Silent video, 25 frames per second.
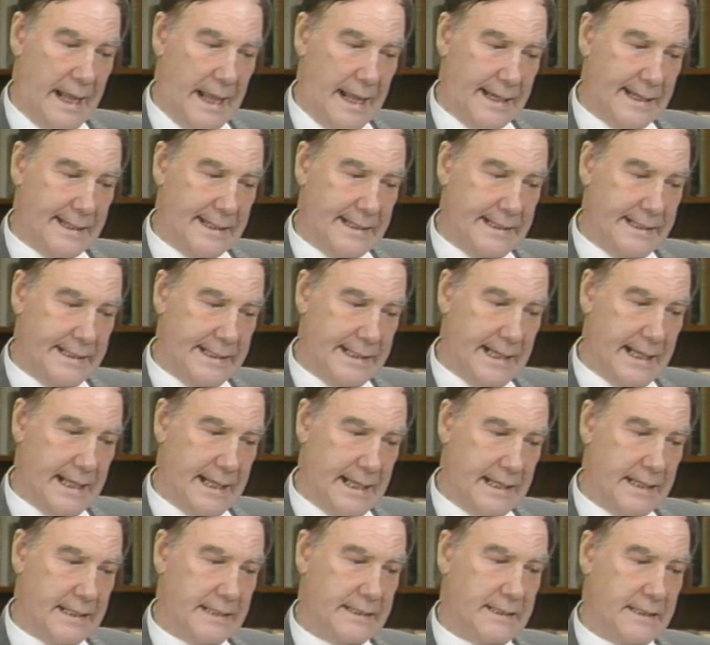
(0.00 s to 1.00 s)
And he
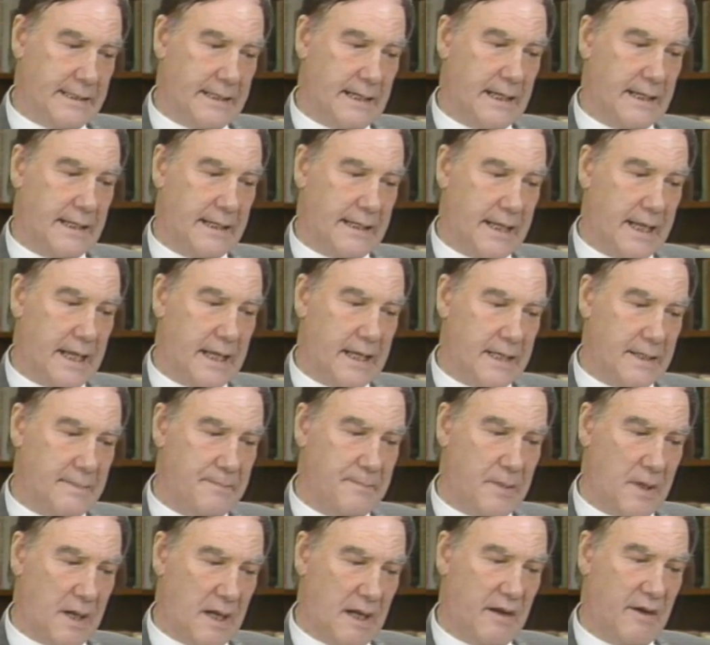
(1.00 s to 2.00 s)
had an
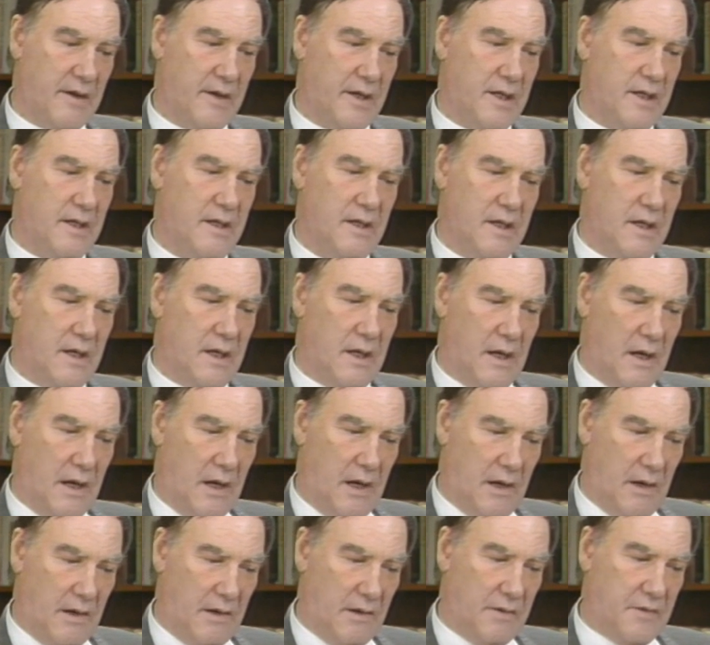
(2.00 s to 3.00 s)
uncanny power
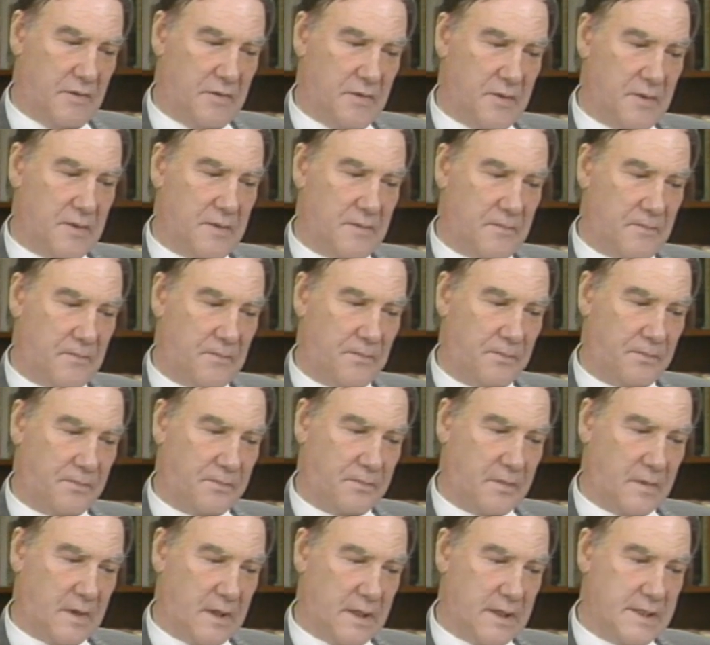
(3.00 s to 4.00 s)
of
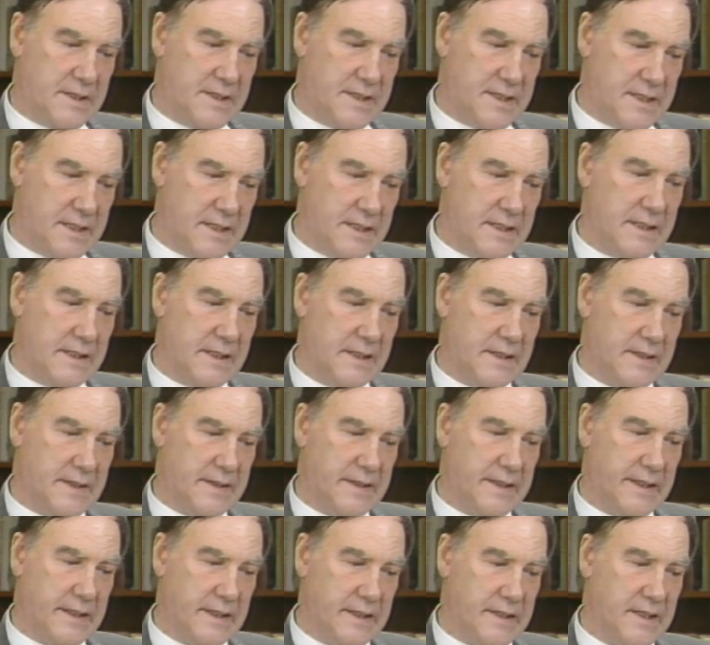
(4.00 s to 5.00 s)
seeing
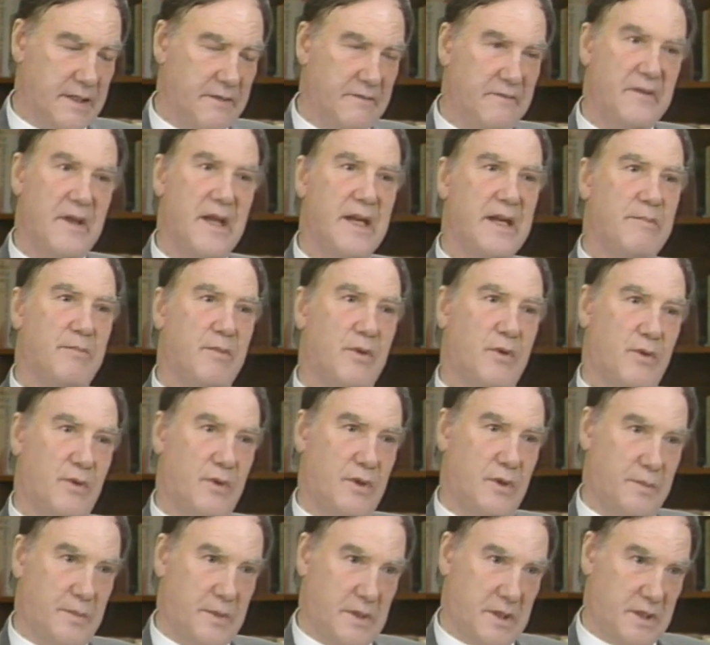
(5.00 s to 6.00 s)
things in a very
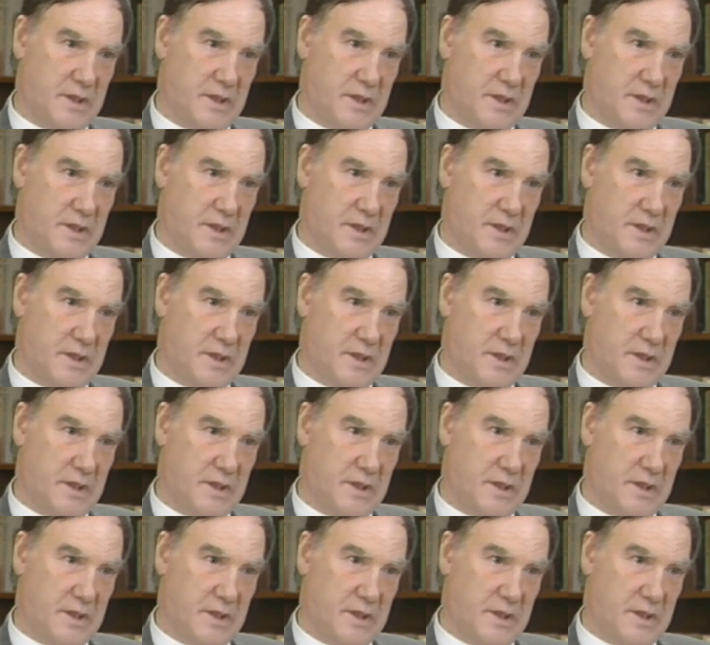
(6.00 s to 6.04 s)
broad